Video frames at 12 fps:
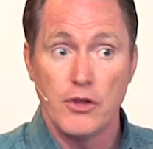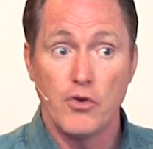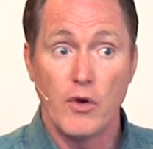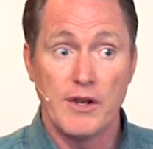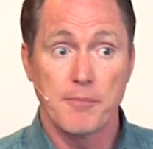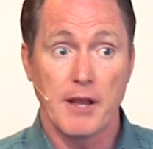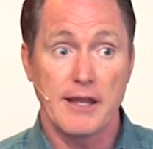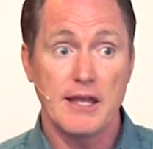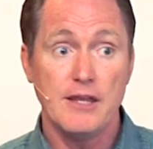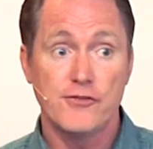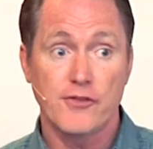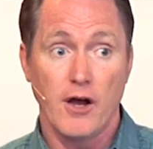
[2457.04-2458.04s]
you end up like
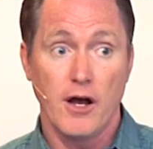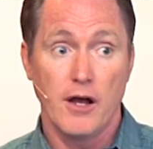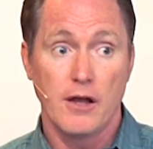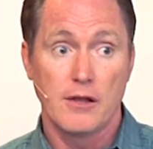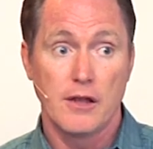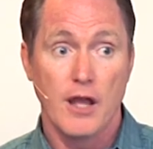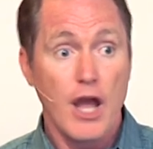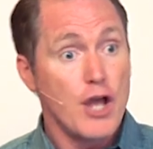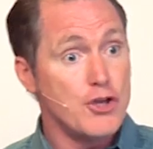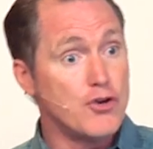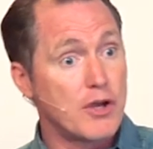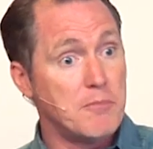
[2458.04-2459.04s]
Esau.
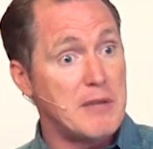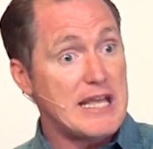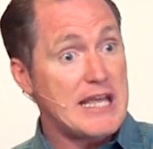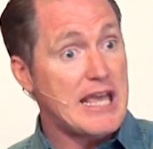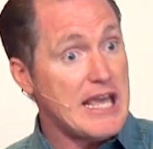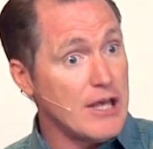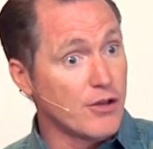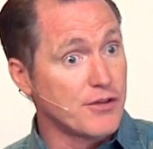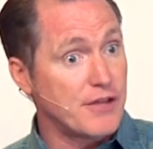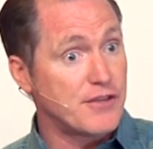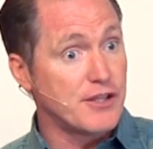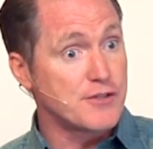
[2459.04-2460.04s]
You can be
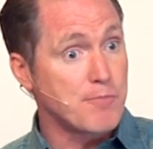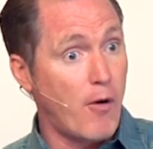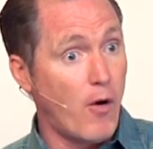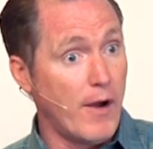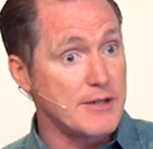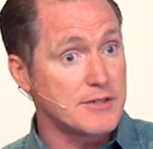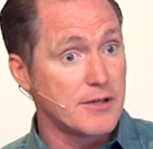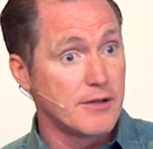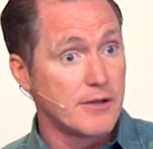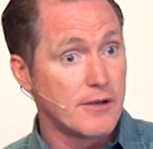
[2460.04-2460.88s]
healed at this point,